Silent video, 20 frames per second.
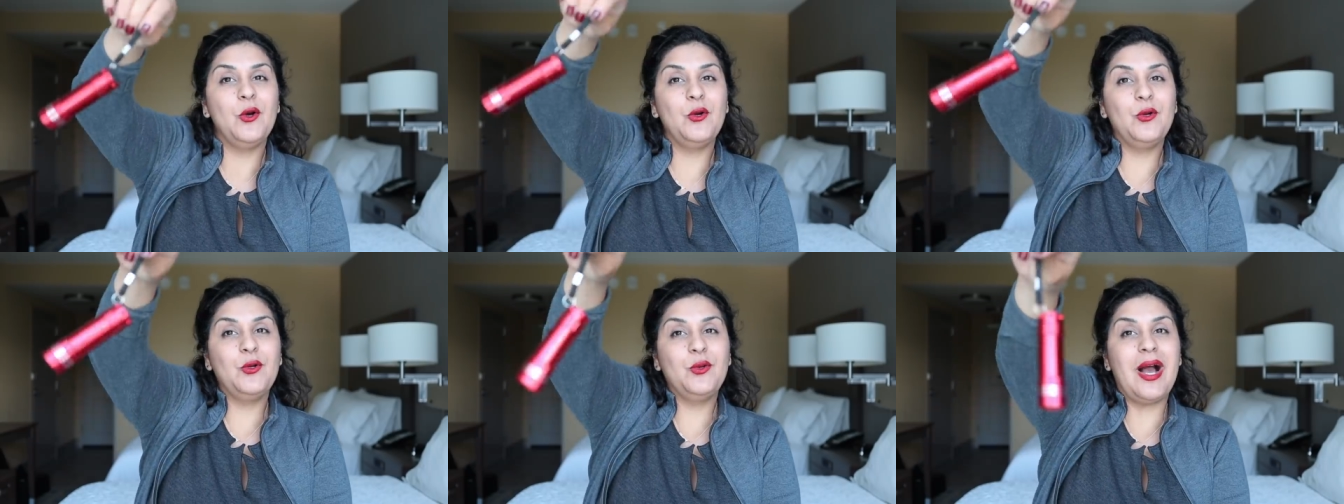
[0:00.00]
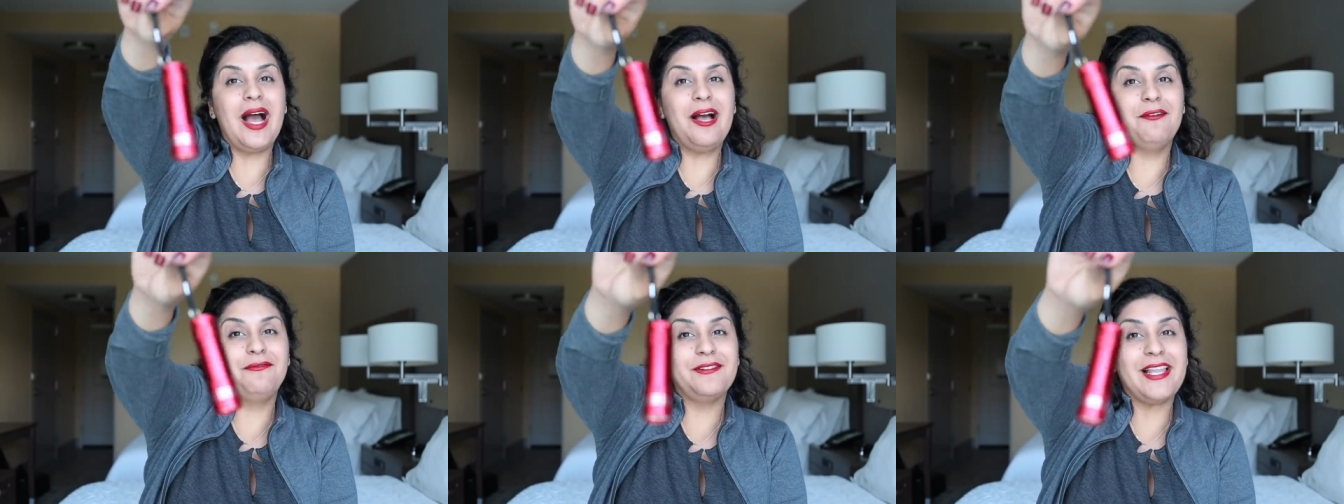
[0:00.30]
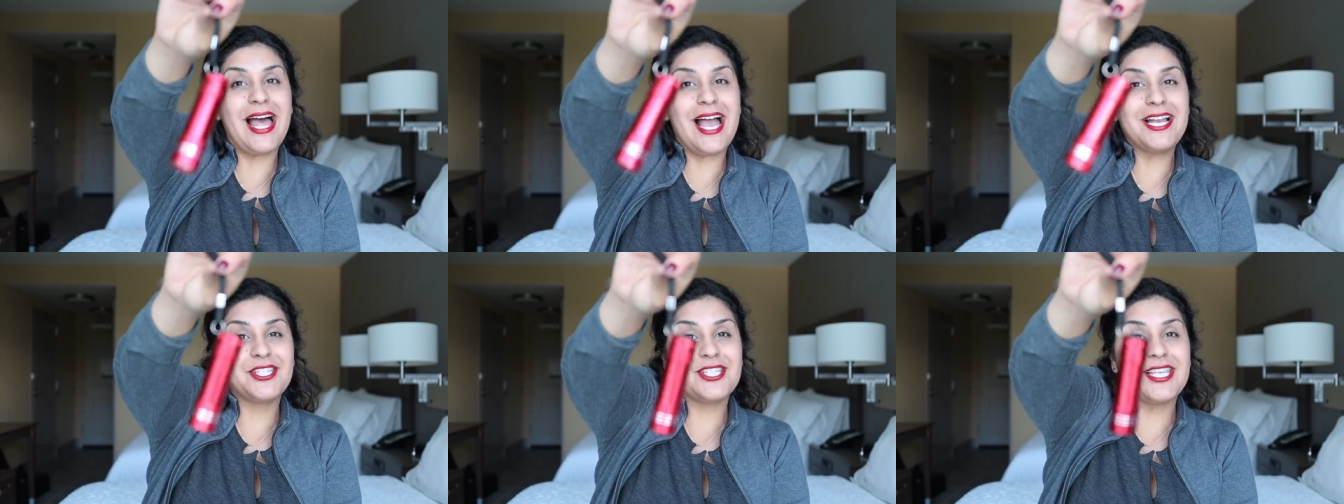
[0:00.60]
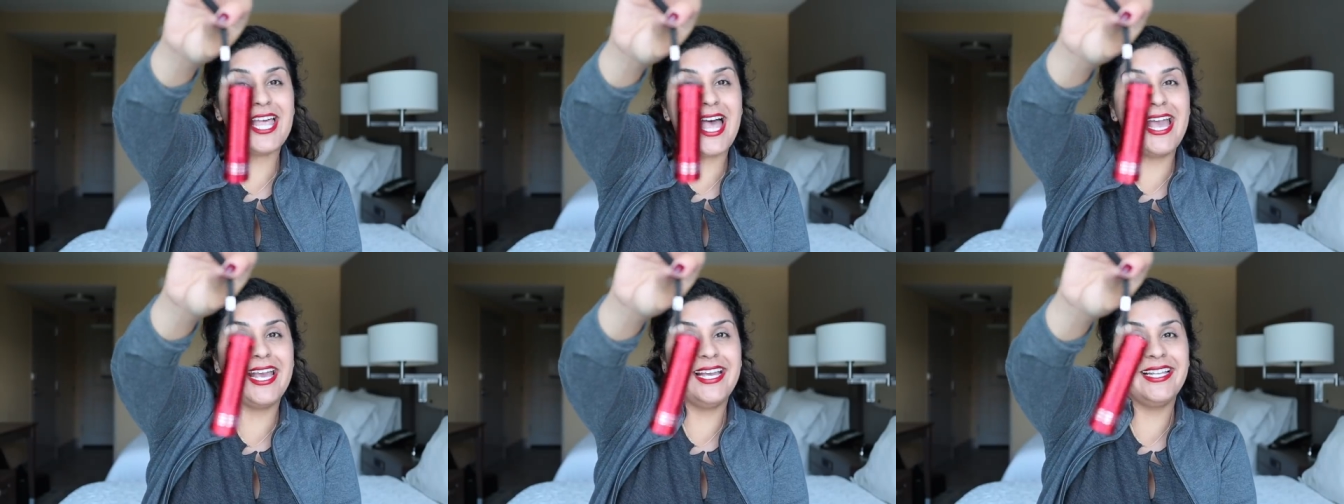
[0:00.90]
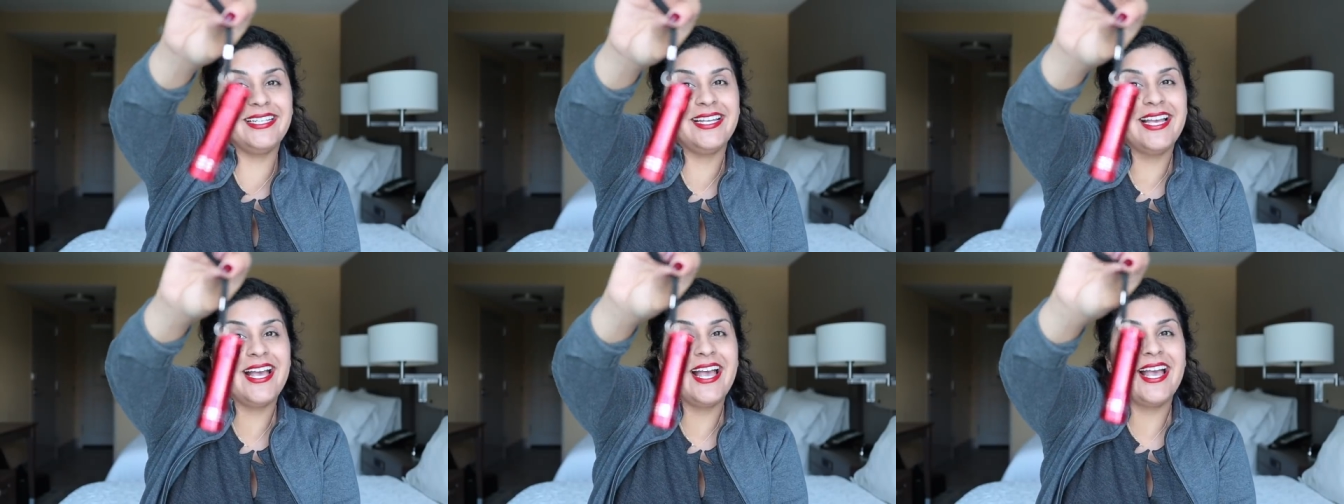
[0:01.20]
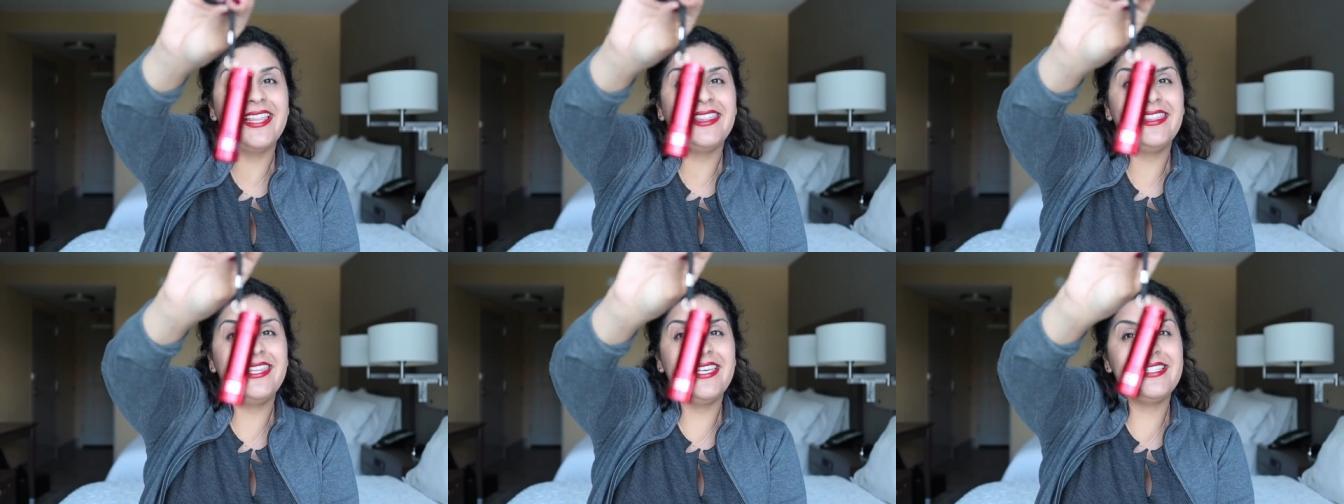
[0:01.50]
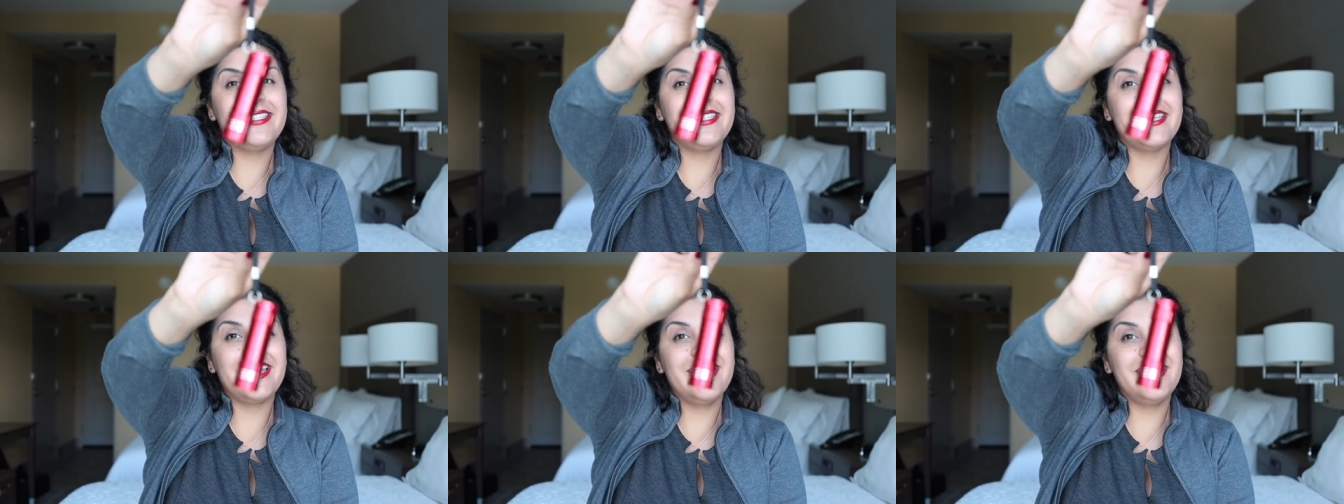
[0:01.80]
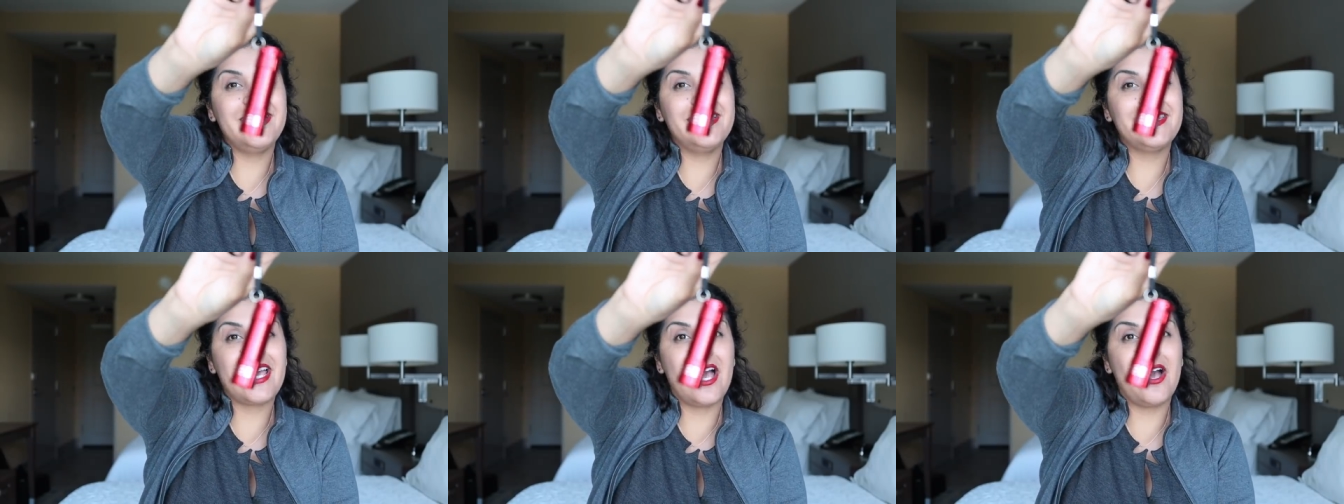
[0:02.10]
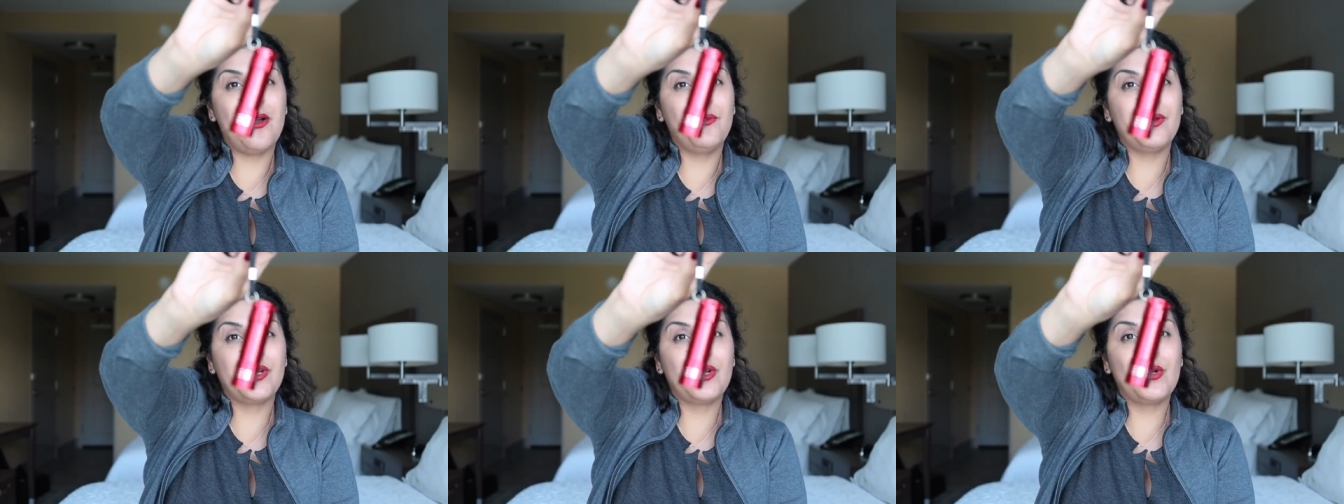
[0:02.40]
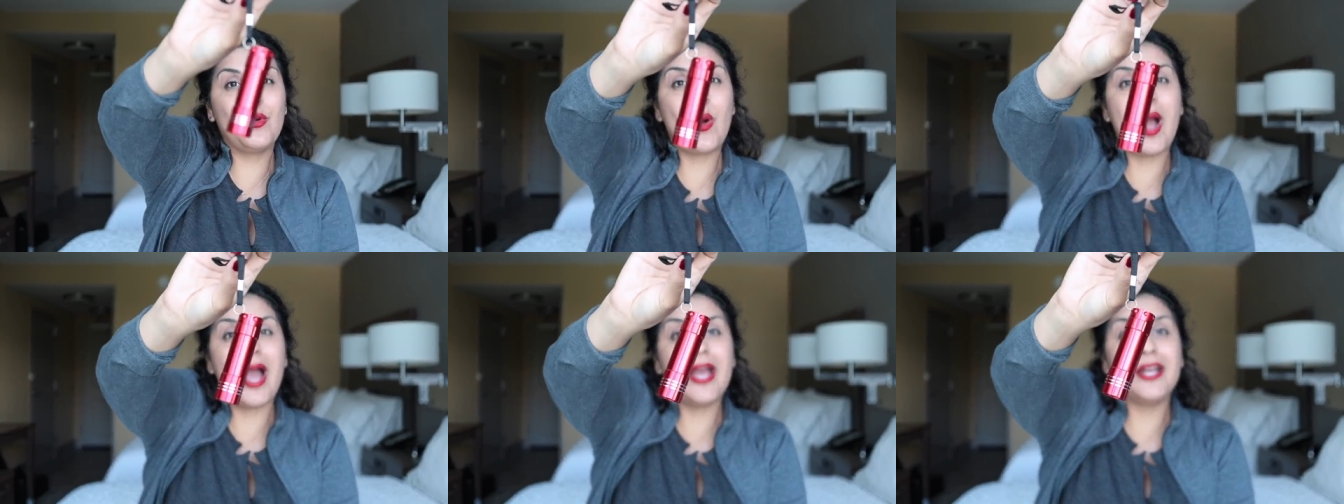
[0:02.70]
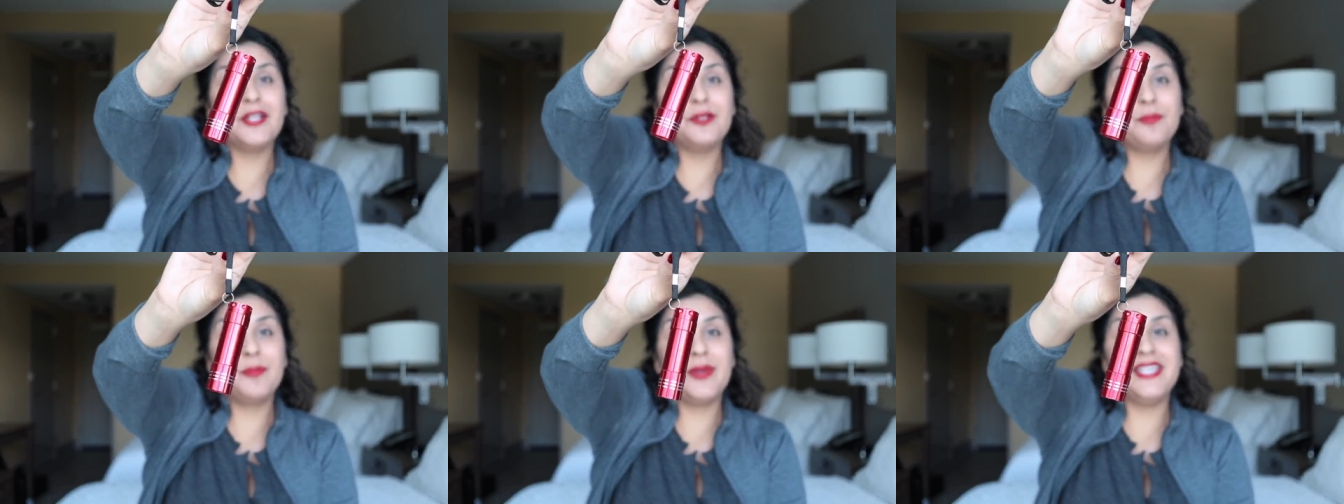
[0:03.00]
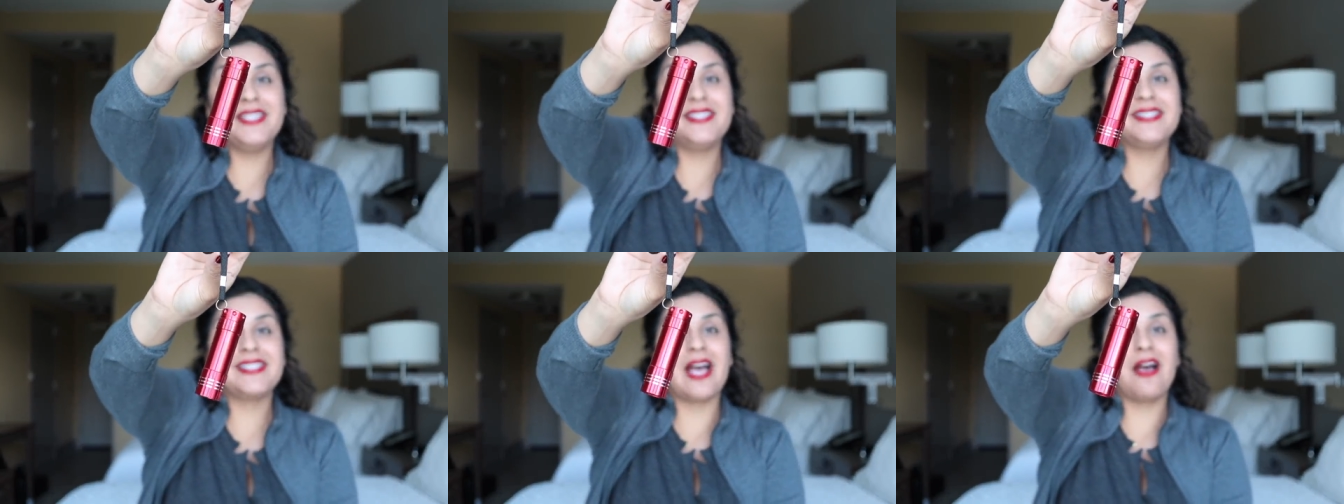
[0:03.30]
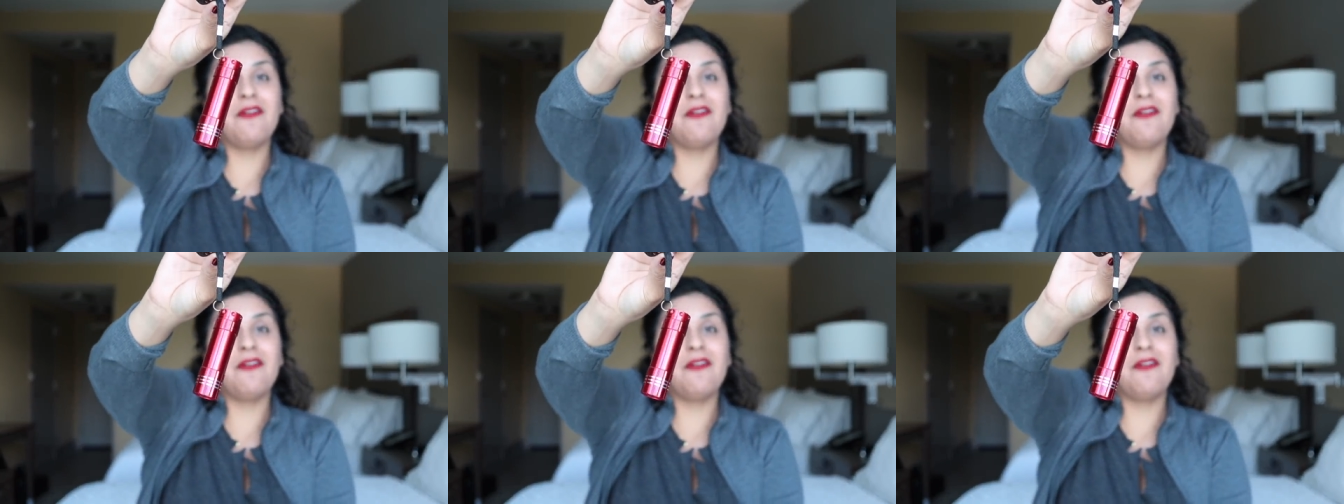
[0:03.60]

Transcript: Ooh, a flashlight. This is a required piece